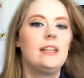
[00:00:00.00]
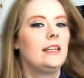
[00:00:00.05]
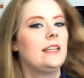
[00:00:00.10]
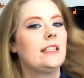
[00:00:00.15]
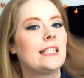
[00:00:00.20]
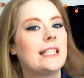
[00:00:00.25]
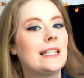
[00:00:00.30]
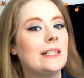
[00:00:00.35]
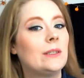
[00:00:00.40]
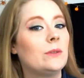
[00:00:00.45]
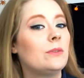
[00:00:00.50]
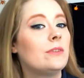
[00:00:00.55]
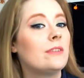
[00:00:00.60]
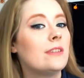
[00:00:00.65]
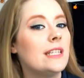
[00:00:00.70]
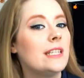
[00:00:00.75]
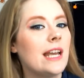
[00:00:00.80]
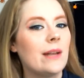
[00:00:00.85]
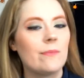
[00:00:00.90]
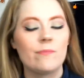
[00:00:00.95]
So
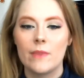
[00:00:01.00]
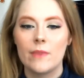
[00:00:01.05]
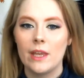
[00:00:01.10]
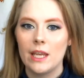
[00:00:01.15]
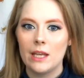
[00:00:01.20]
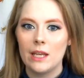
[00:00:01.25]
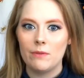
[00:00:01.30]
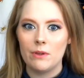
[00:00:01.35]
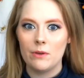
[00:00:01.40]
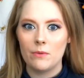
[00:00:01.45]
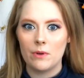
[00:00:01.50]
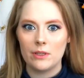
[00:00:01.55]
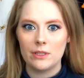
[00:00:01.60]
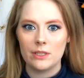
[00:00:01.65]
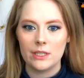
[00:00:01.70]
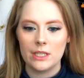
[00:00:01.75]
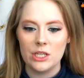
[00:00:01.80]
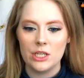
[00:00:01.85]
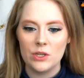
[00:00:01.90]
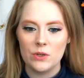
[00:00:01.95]
yeah, if you want
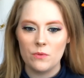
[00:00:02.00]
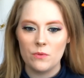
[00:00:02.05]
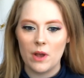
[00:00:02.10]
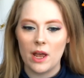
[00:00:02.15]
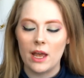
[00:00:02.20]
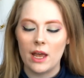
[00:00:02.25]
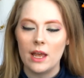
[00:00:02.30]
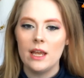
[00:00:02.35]
to